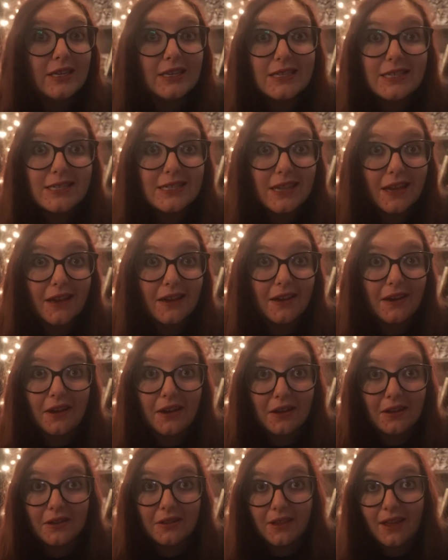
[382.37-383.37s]
sun
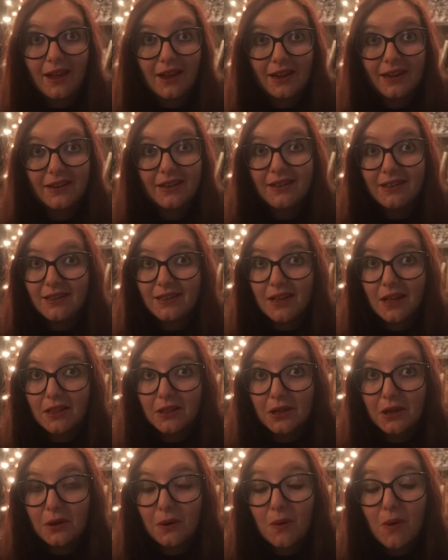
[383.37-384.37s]
white
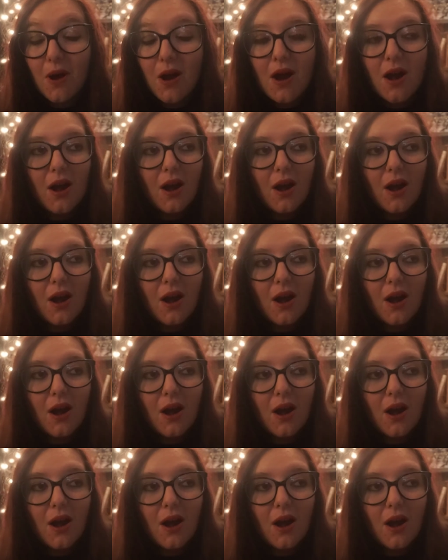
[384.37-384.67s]
yellow